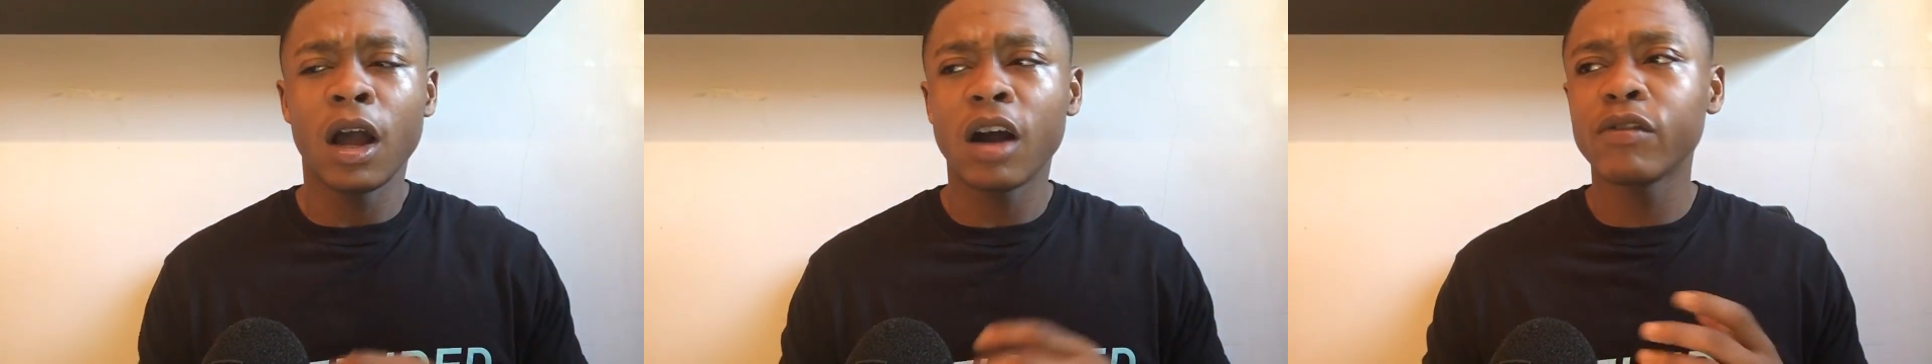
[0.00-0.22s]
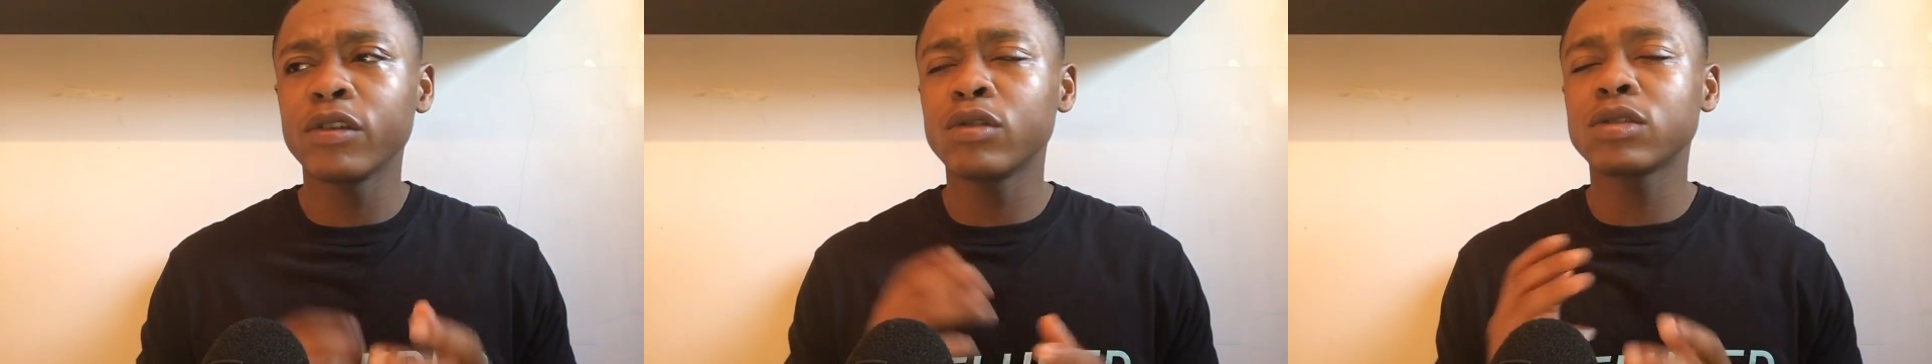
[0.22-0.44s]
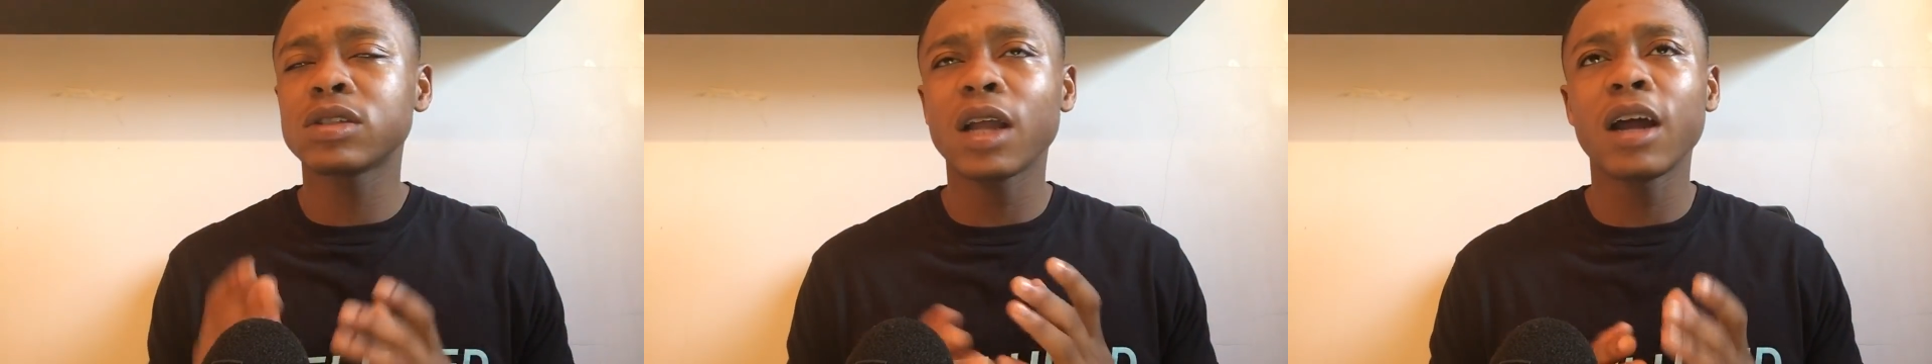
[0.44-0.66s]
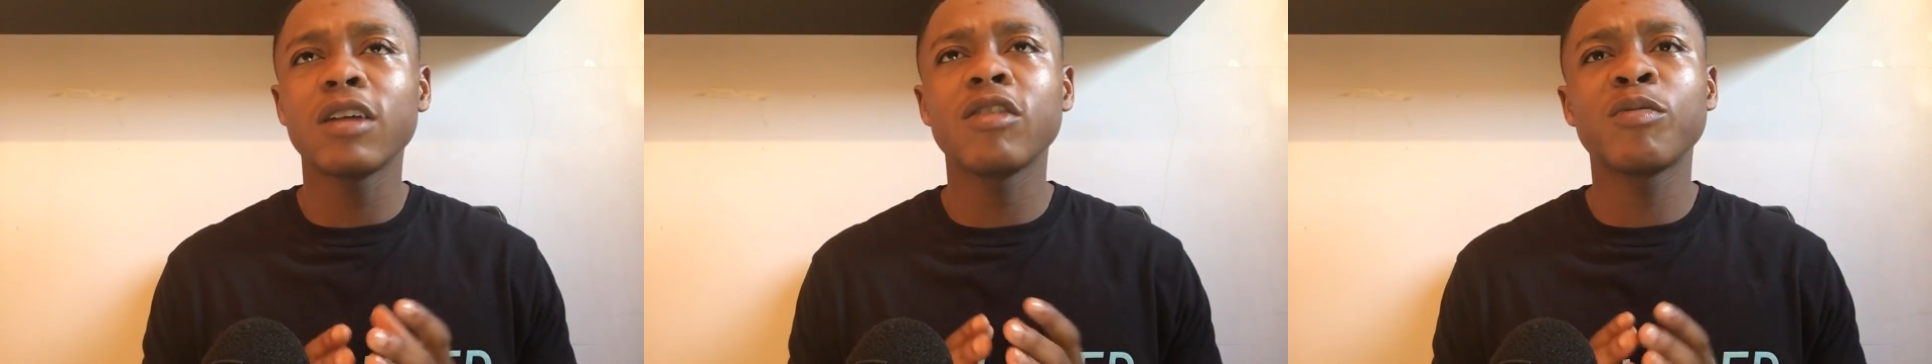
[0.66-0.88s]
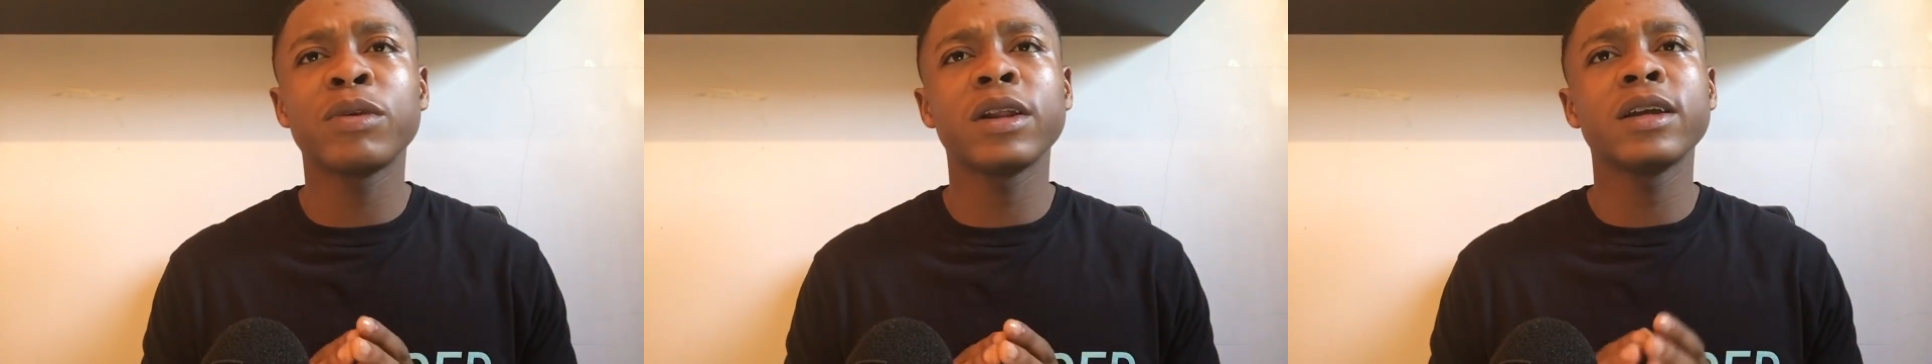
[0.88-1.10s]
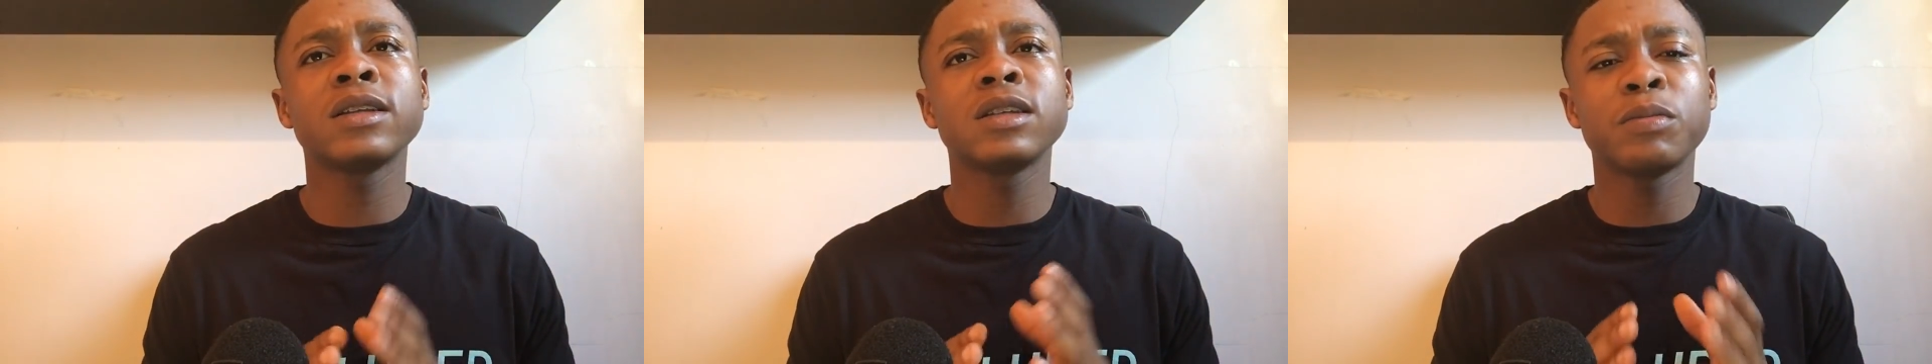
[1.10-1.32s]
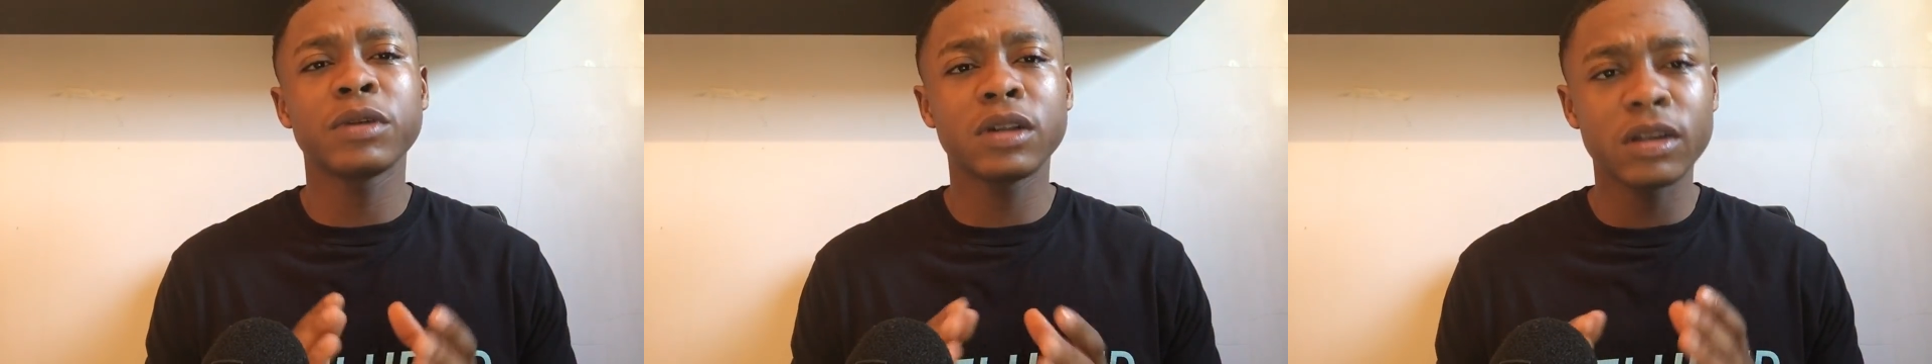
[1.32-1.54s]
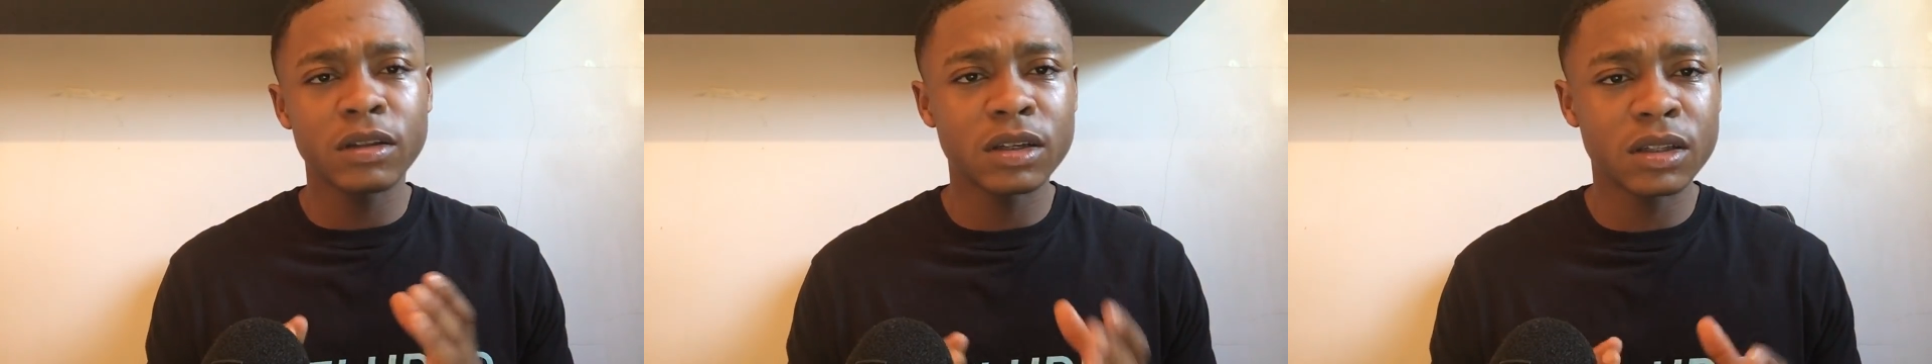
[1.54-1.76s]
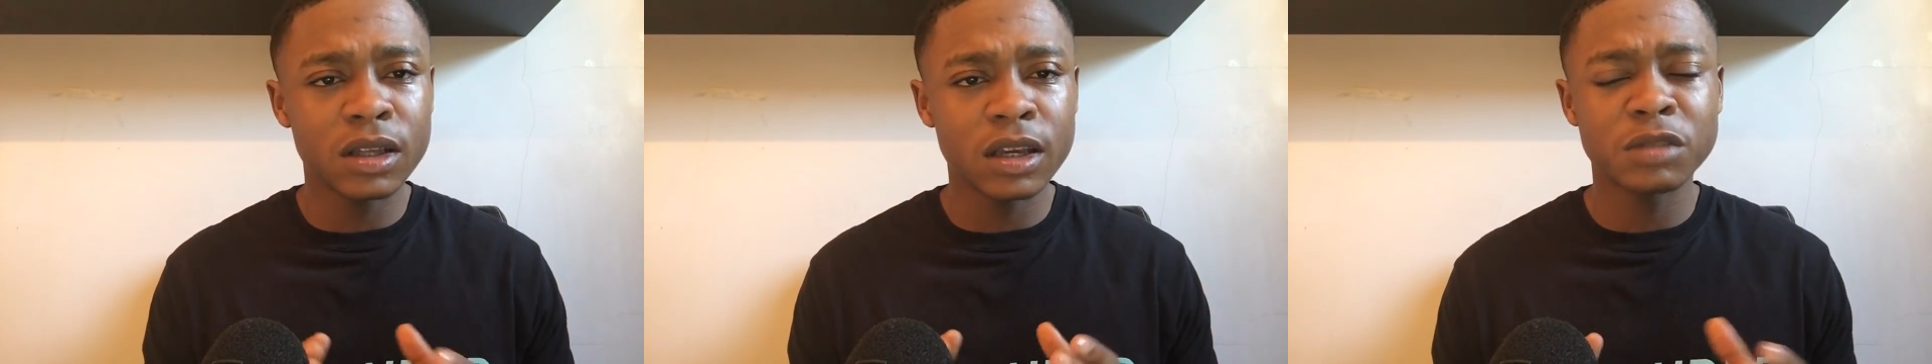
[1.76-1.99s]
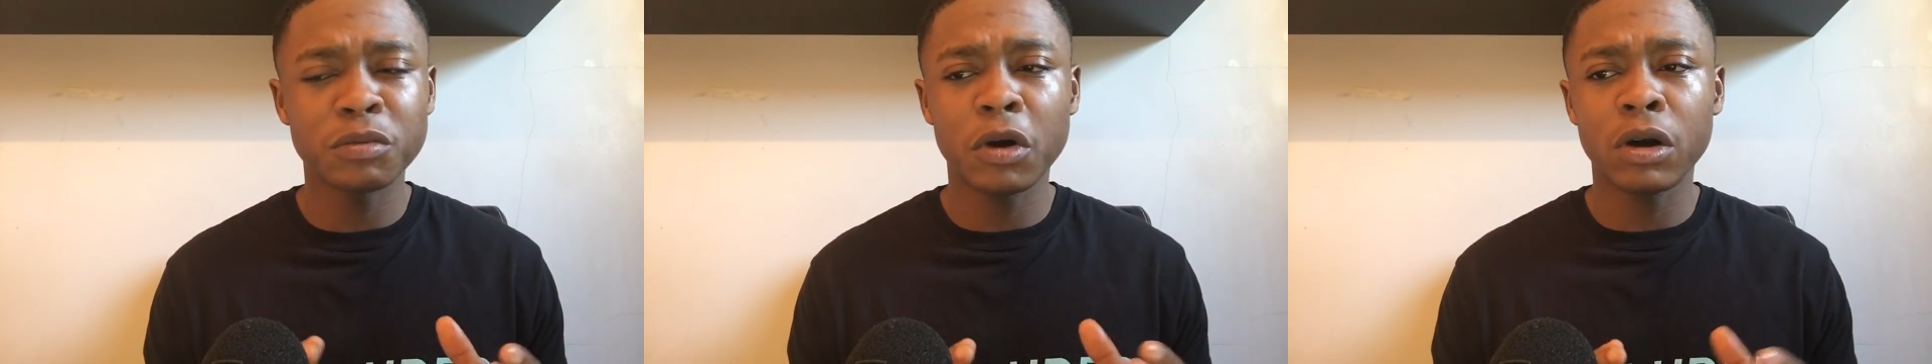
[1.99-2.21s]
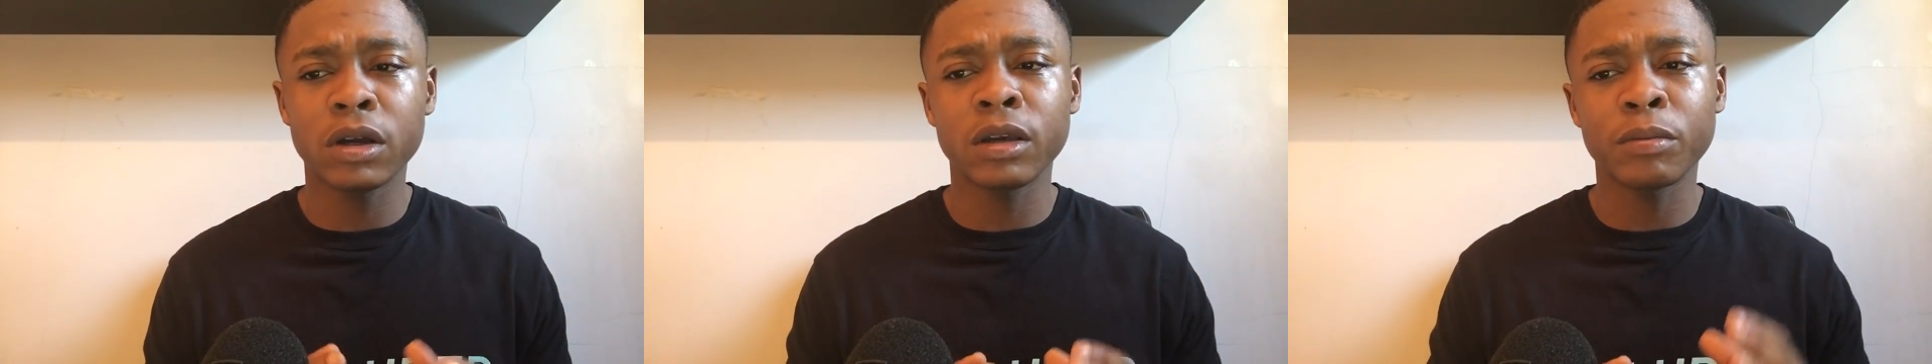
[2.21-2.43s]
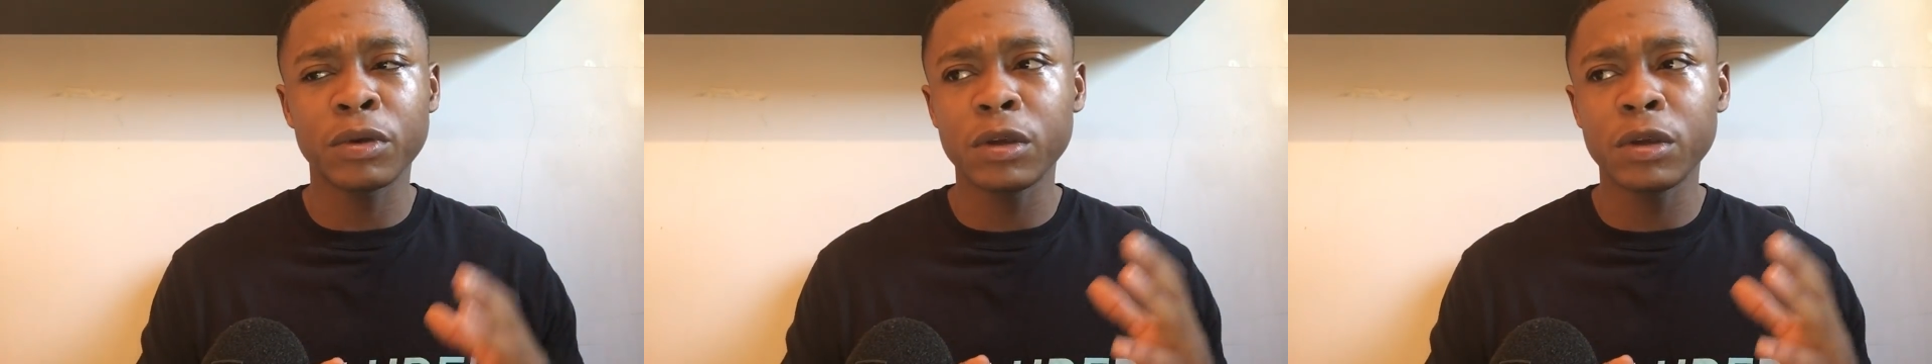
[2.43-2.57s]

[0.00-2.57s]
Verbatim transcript: I feel style of play typically in today's market,